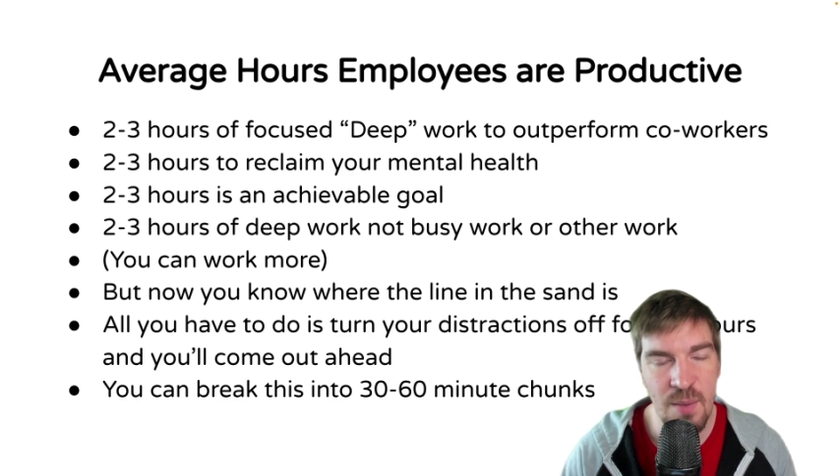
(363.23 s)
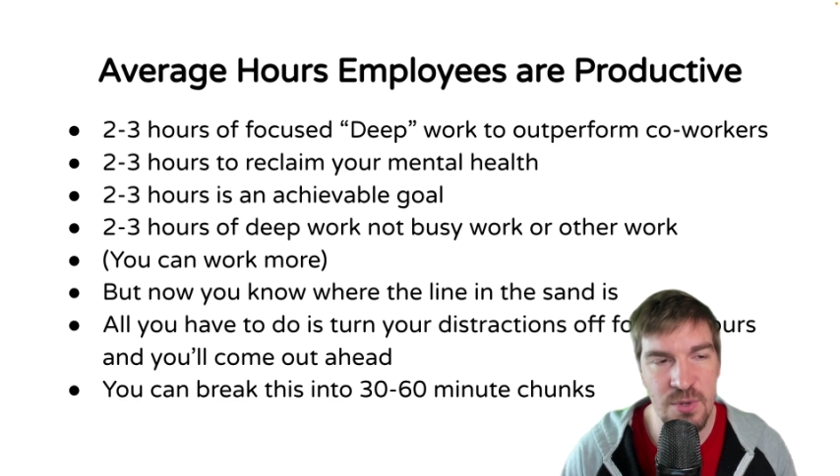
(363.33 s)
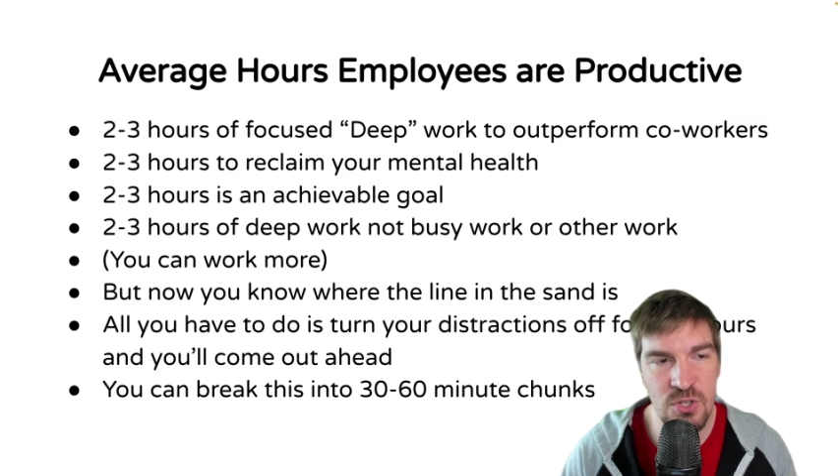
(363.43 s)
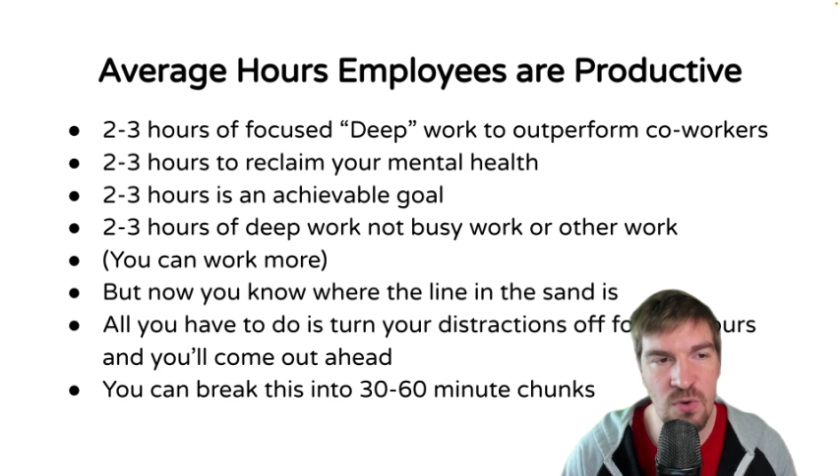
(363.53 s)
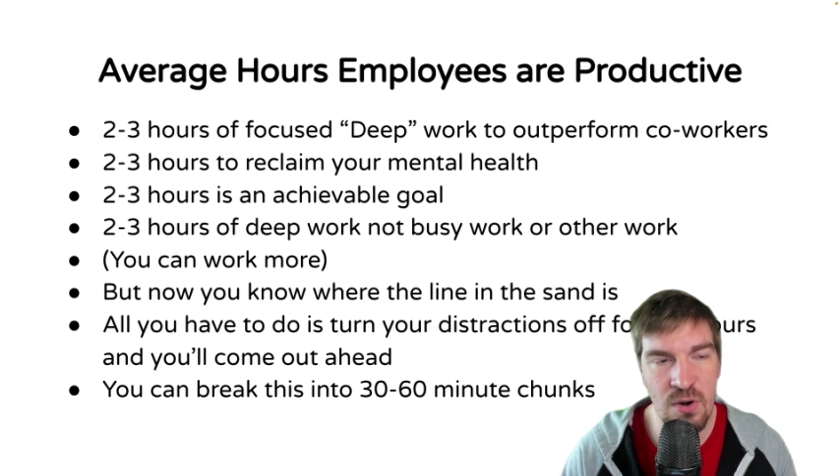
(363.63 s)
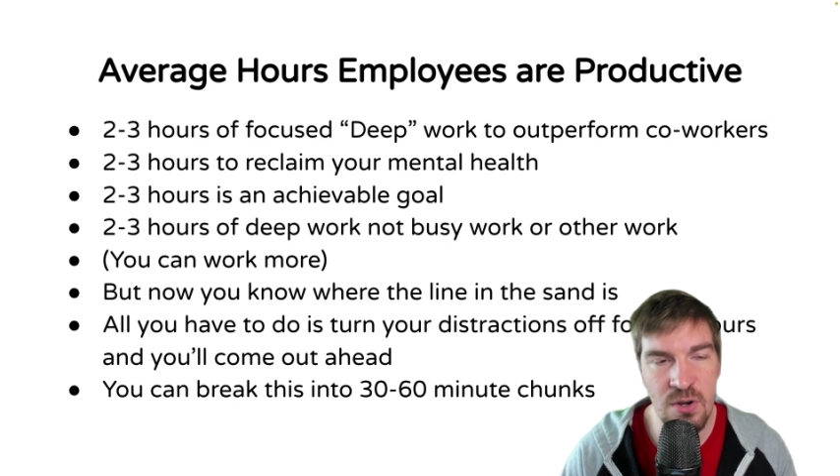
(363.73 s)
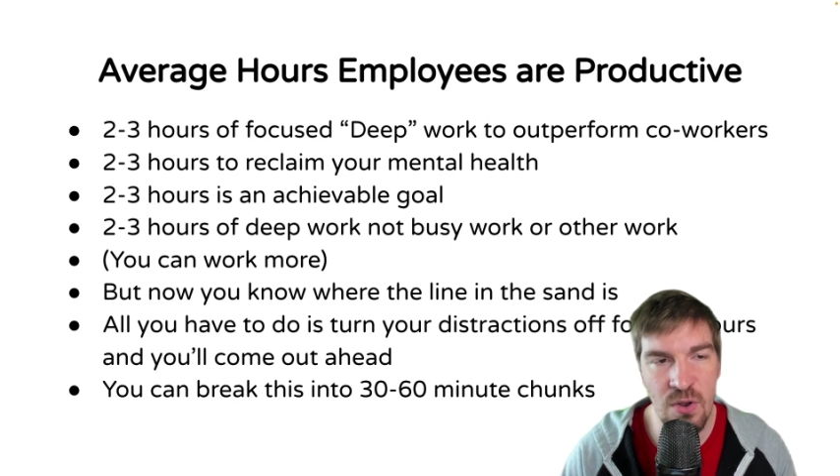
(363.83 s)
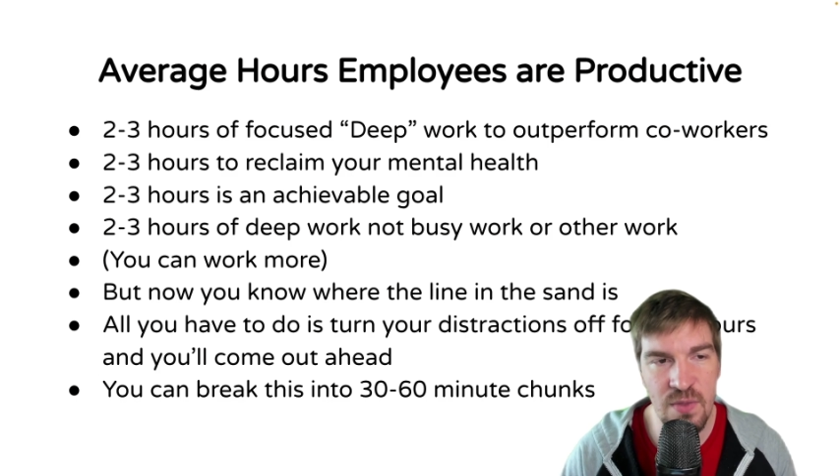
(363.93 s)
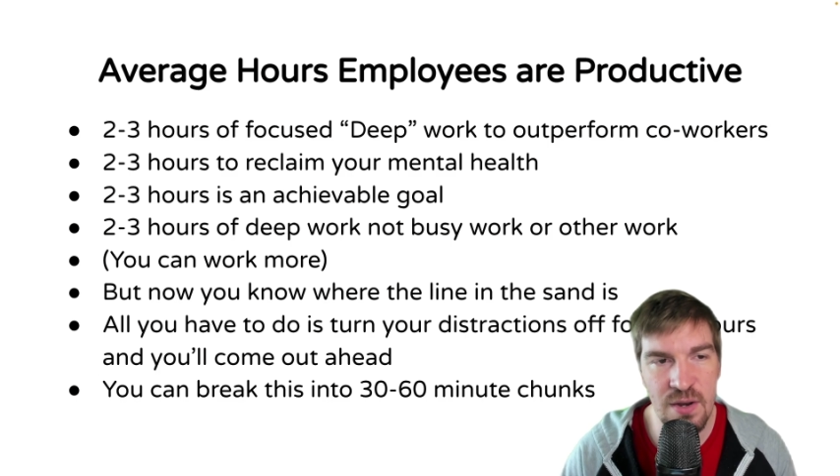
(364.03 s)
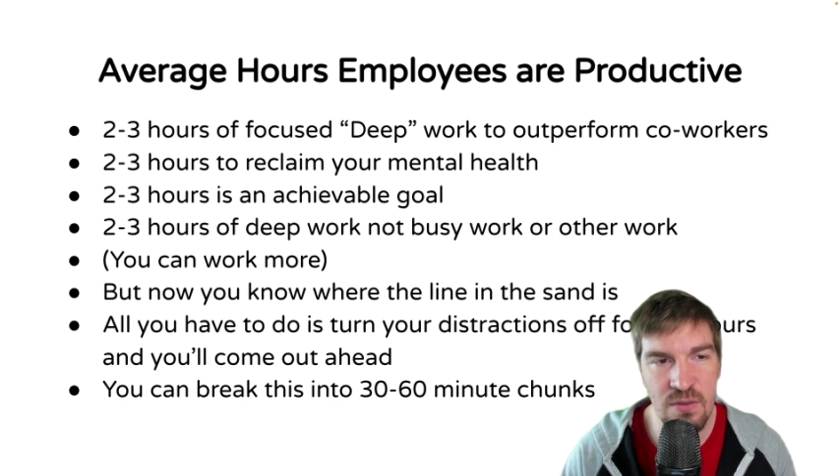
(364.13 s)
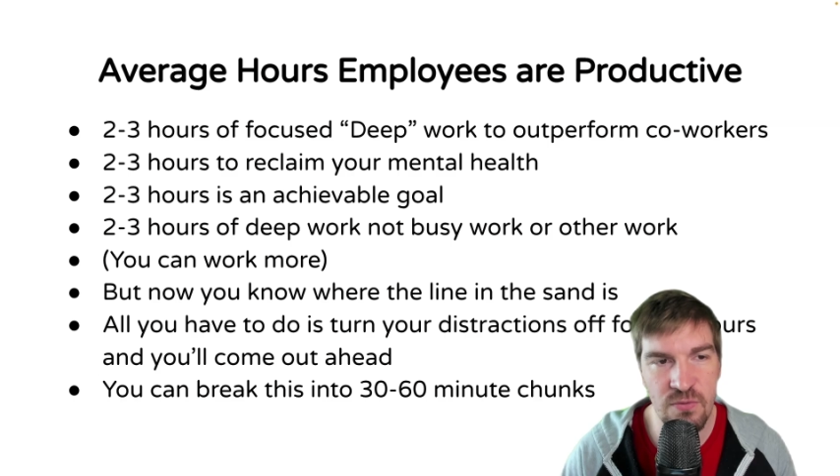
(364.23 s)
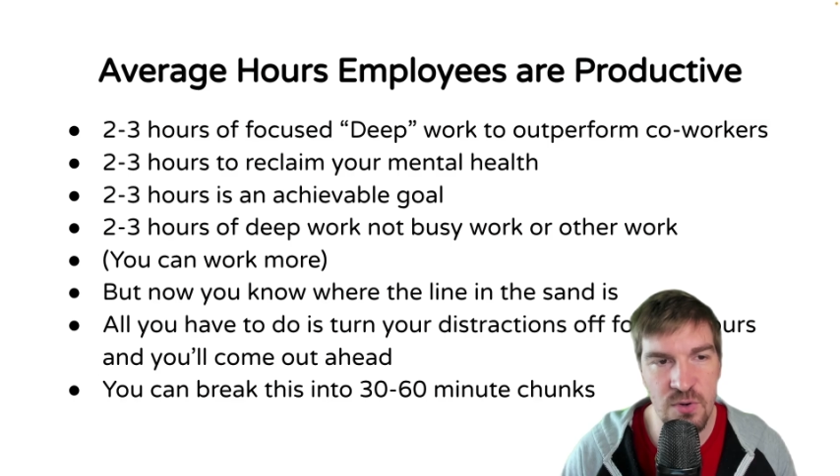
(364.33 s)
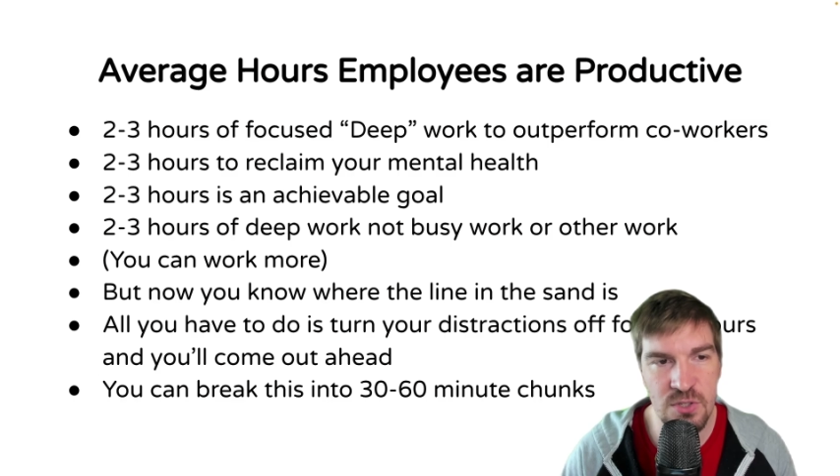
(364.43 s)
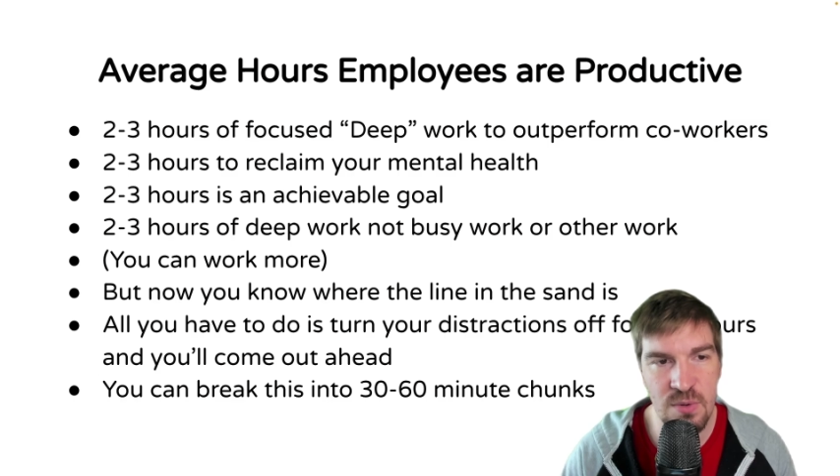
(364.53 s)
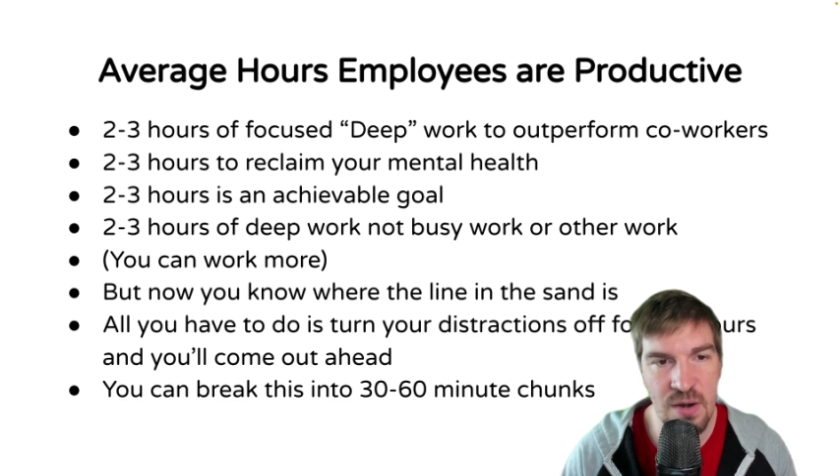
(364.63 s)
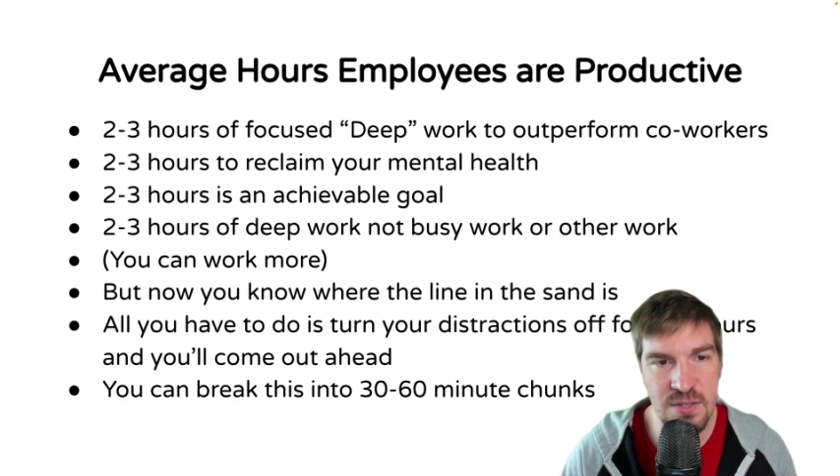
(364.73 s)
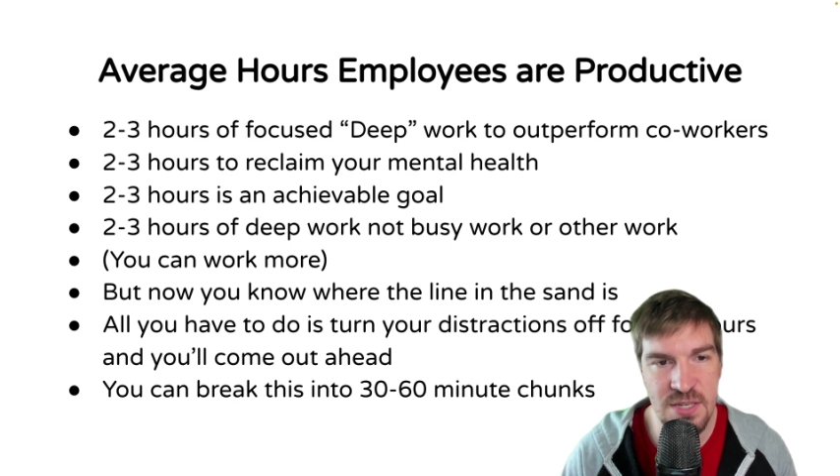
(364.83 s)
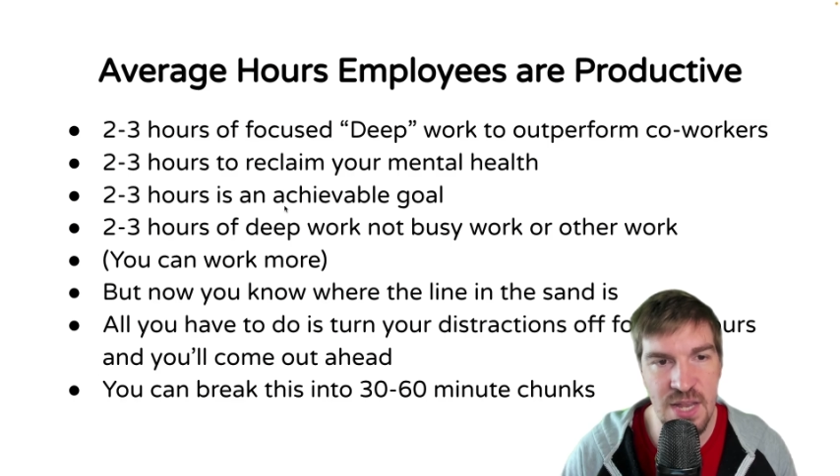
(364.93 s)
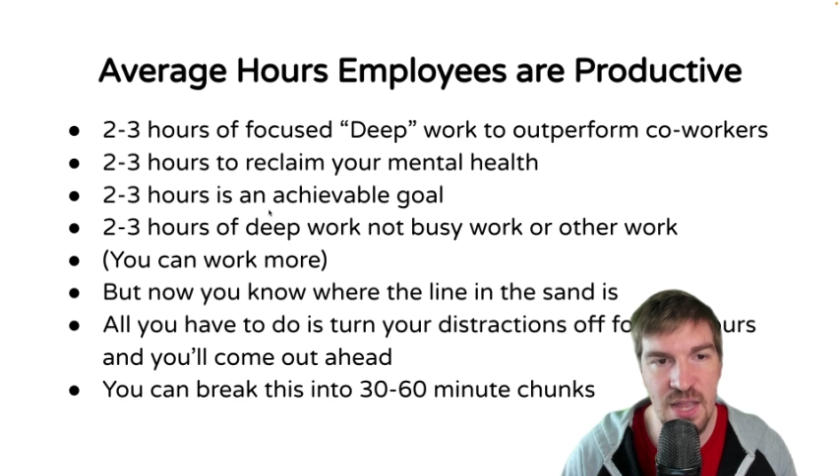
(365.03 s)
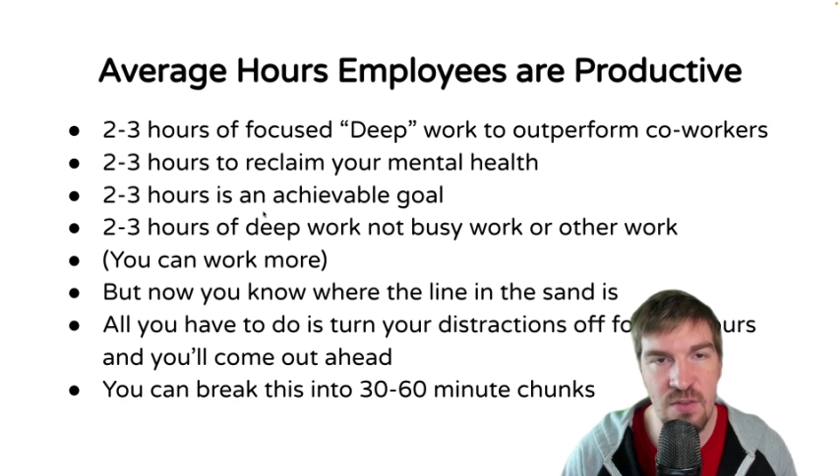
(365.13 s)
But you already know that in the first 3
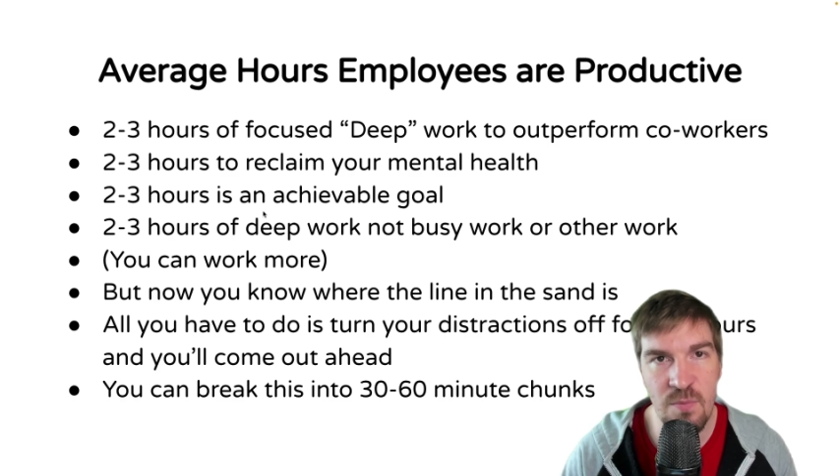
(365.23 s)
hours of the day,